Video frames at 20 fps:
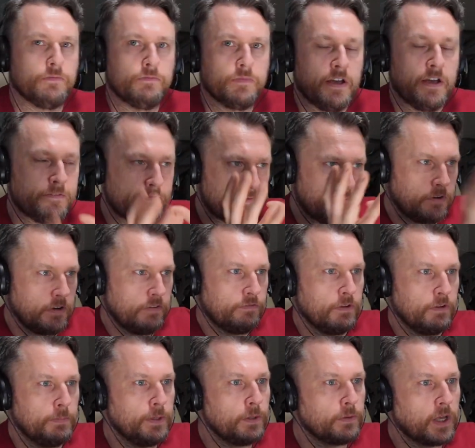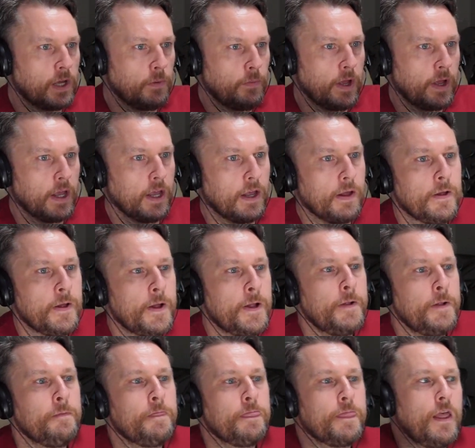in front of the Milky Way.
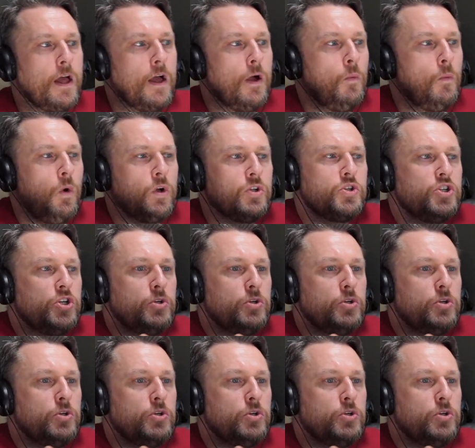Once